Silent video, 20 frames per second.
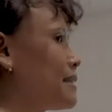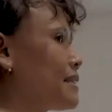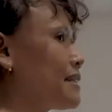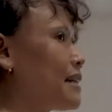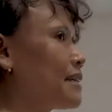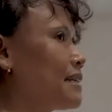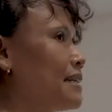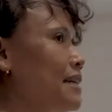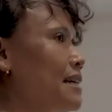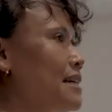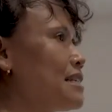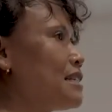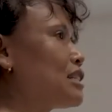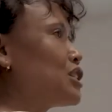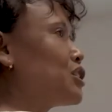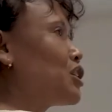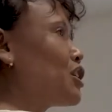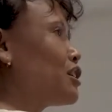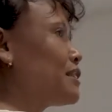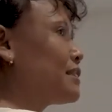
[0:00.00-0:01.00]
exactly
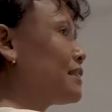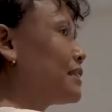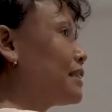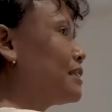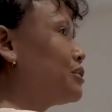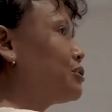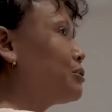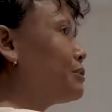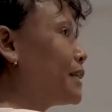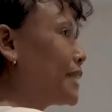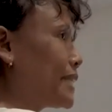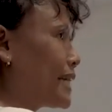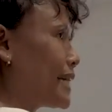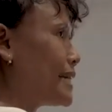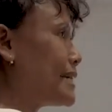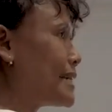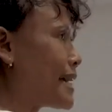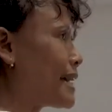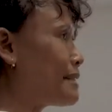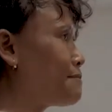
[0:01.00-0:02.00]
is not do it
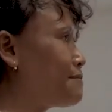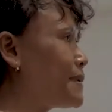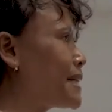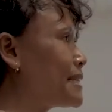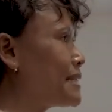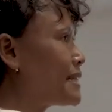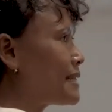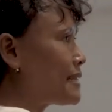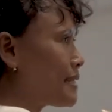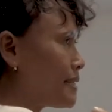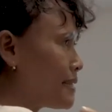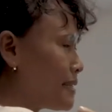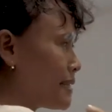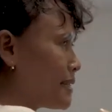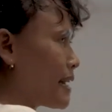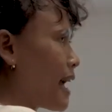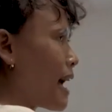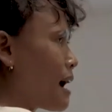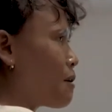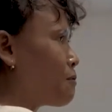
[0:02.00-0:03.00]
yet, but this is
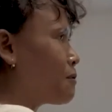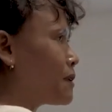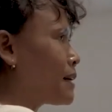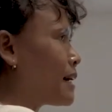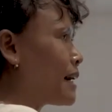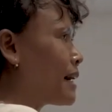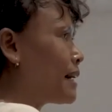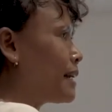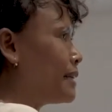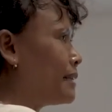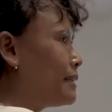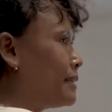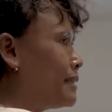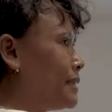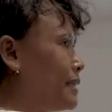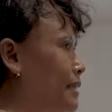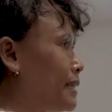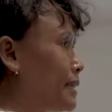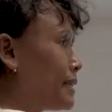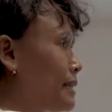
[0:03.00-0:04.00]
in our
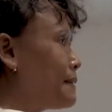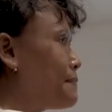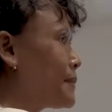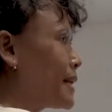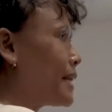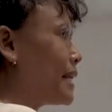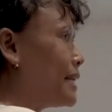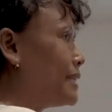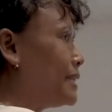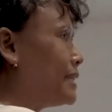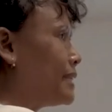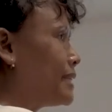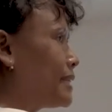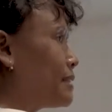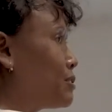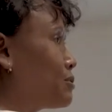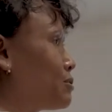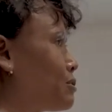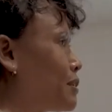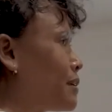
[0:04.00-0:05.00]
idea, my
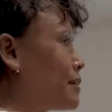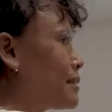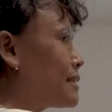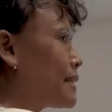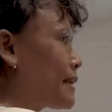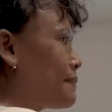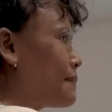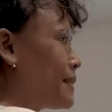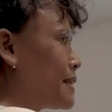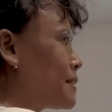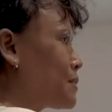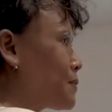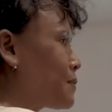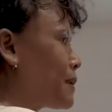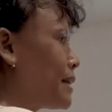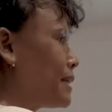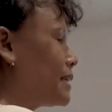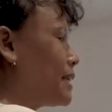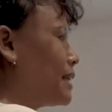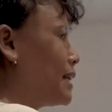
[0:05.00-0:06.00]
idea to concept this
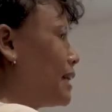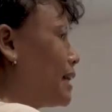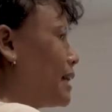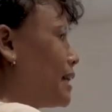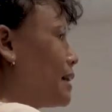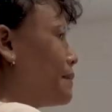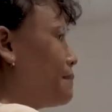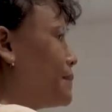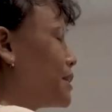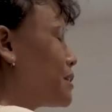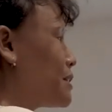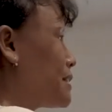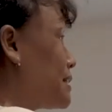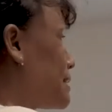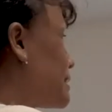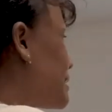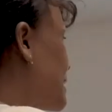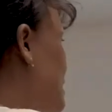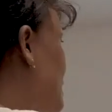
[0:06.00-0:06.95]
one, because this